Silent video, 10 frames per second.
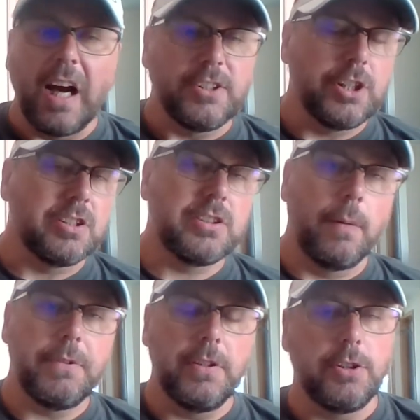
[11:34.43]
just
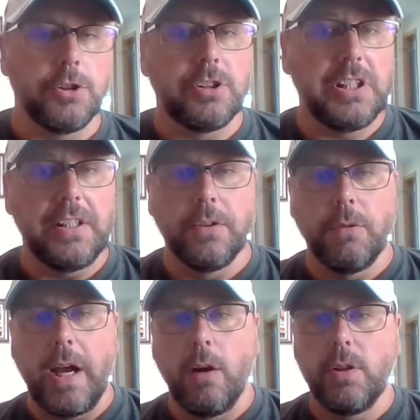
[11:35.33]
something that you're sitting
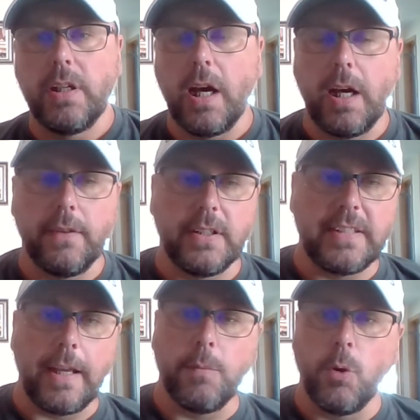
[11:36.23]
around the
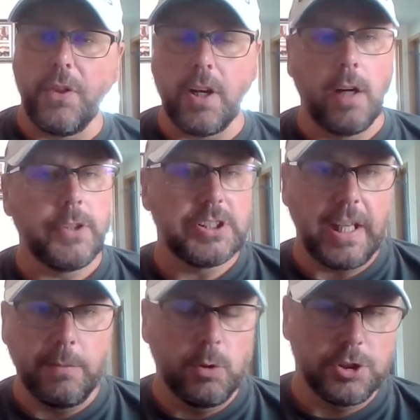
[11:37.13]
table, the conference
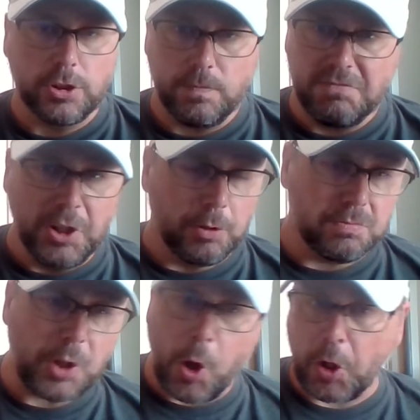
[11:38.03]
table, and just
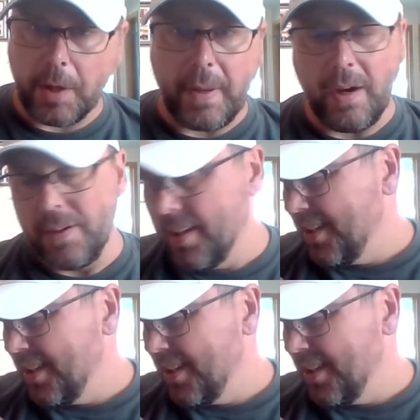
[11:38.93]
talking about,